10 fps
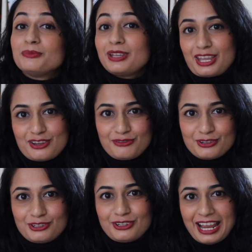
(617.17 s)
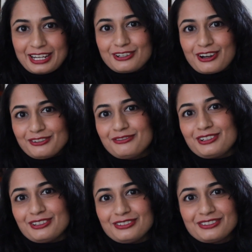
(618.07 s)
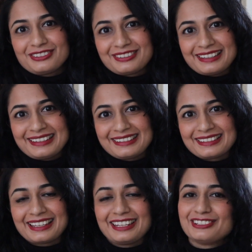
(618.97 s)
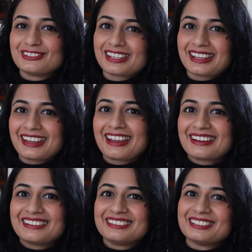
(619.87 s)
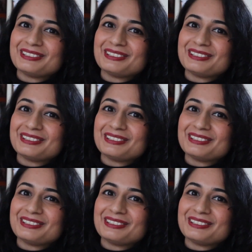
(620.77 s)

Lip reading: behavior, and confidence. Till then, you take care.